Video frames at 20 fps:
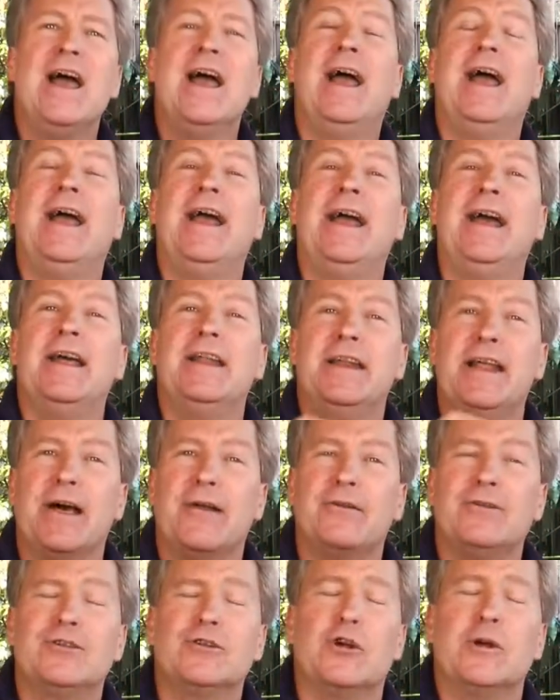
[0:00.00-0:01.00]
And down
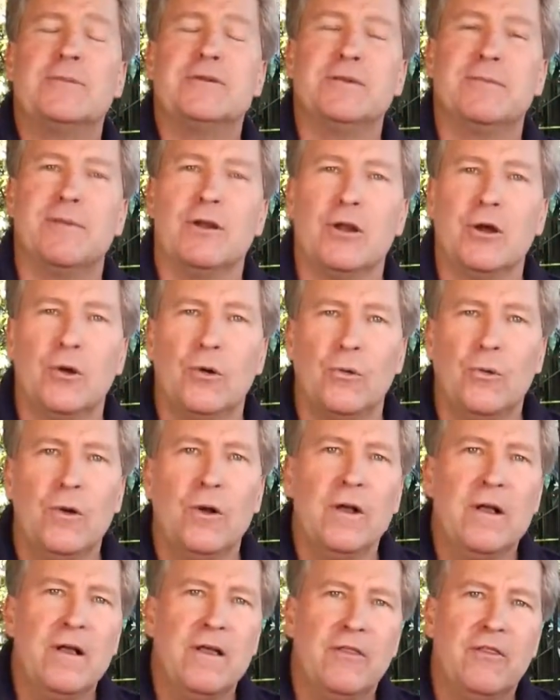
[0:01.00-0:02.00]
in the description below,
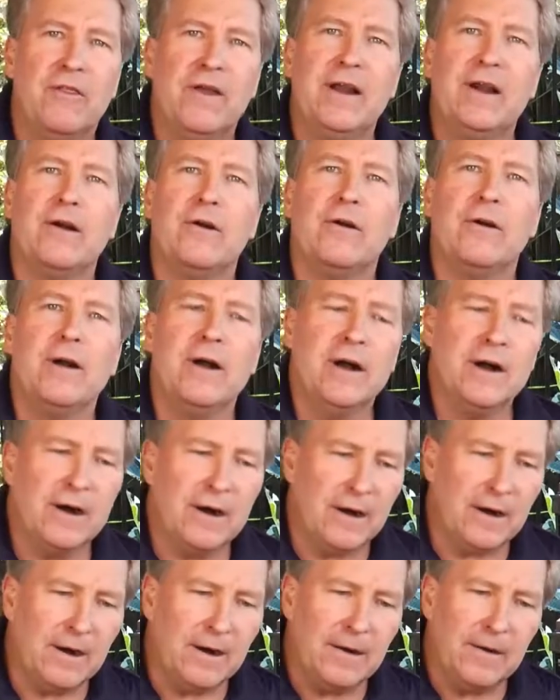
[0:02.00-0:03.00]
there,
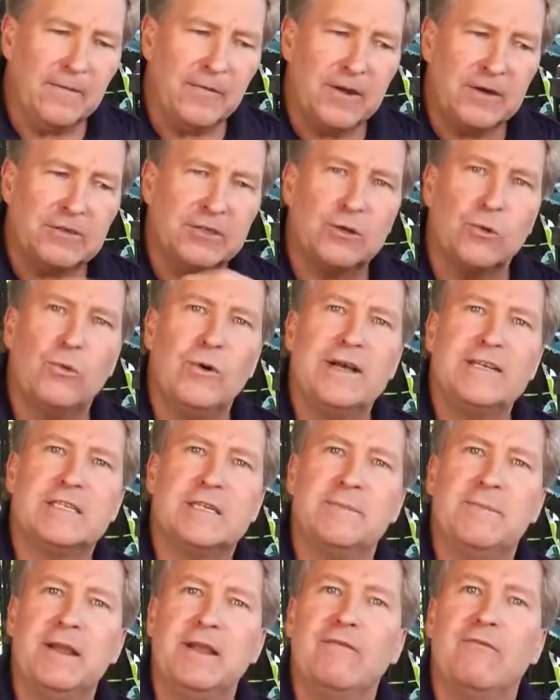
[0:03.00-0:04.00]
uh, there's the
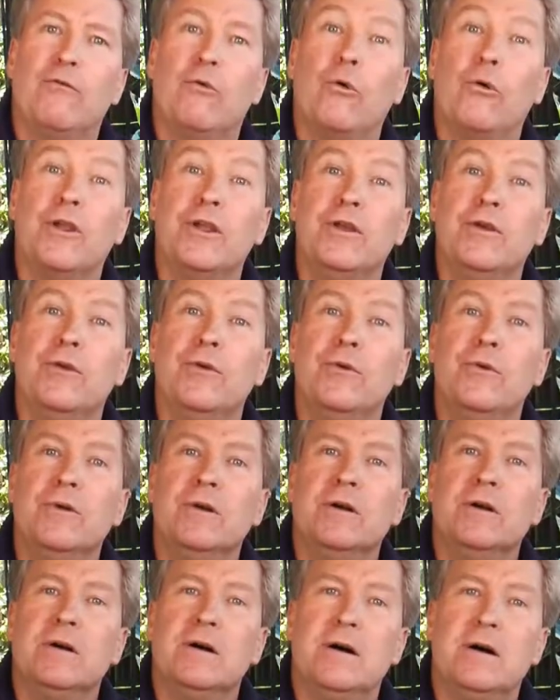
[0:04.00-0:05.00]
recipe for you
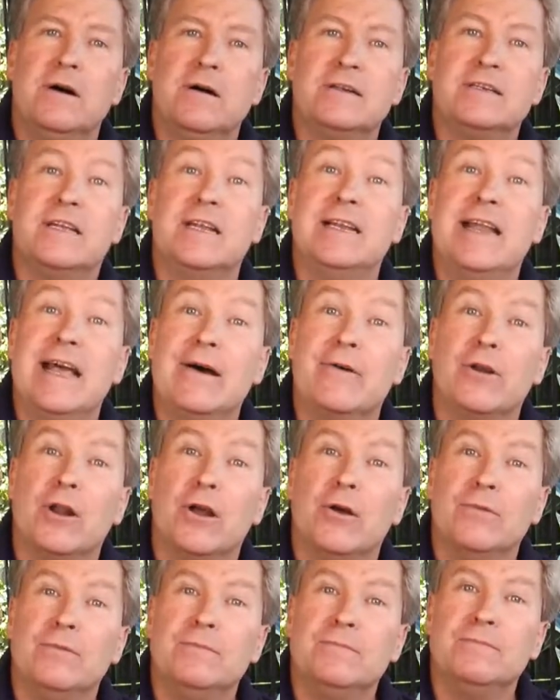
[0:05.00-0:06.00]
uh, to
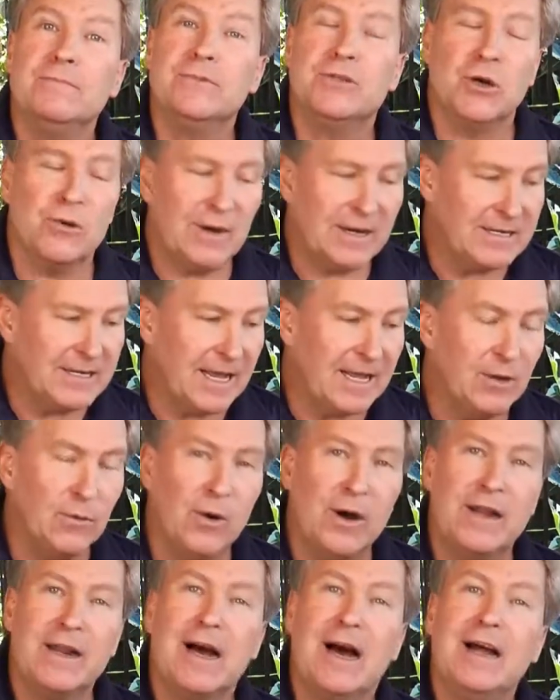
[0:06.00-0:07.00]
download. So I tell you
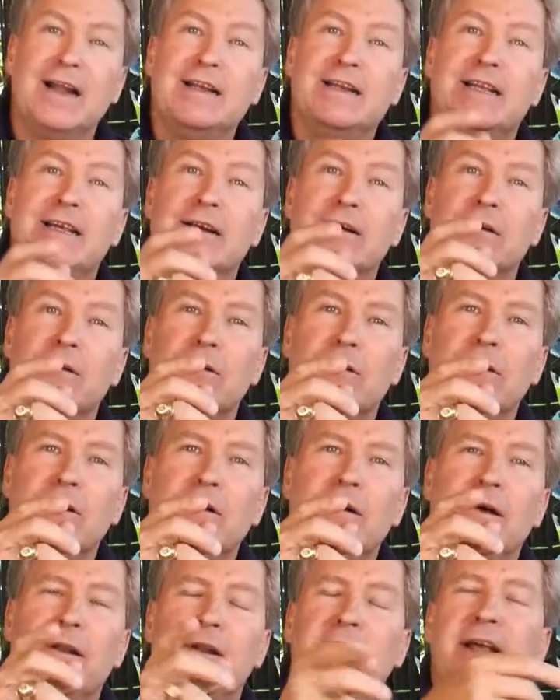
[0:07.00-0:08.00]
what, until
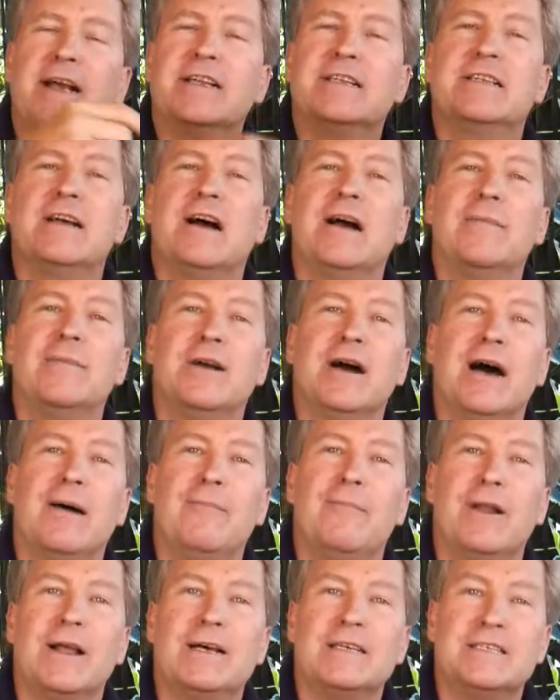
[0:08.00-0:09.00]
next time, God
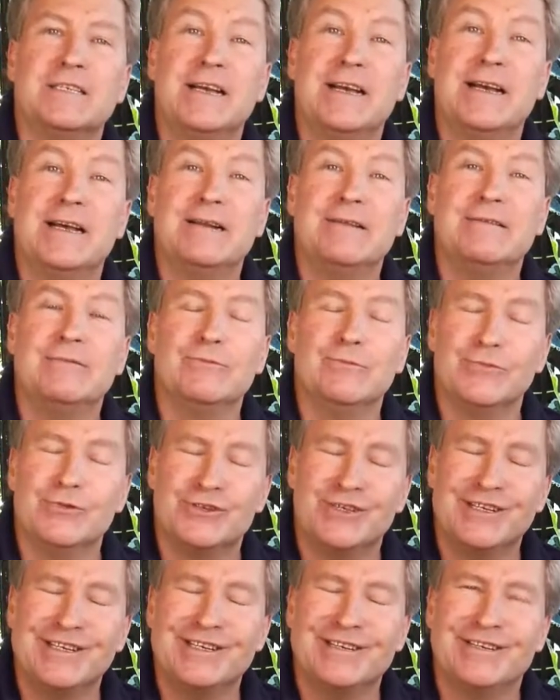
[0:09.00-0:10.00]
bless, and we'll
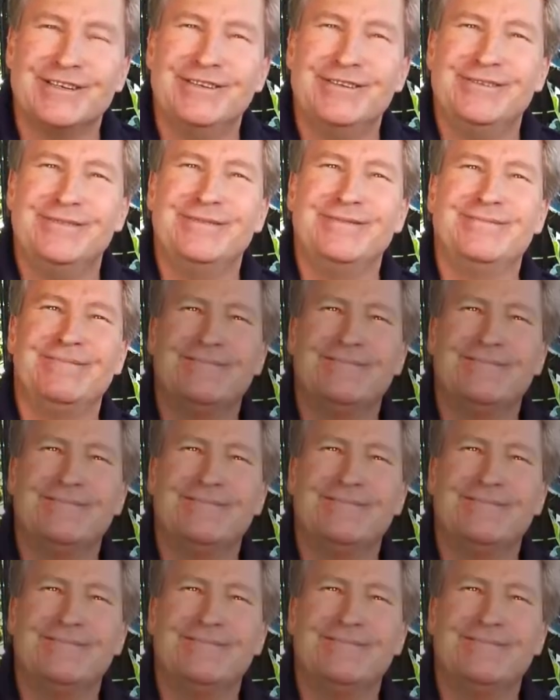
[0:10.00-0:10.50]
see you soon.